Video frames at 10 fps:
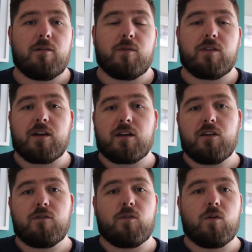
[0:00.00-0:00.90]
We thank
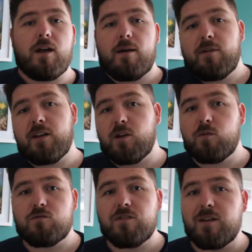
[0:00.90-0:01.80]
you for Emily, who
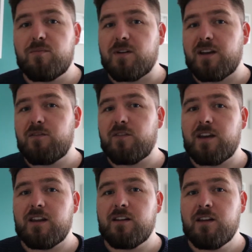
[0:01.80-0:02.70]
was really brave
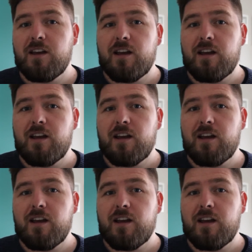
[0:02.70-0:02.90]
in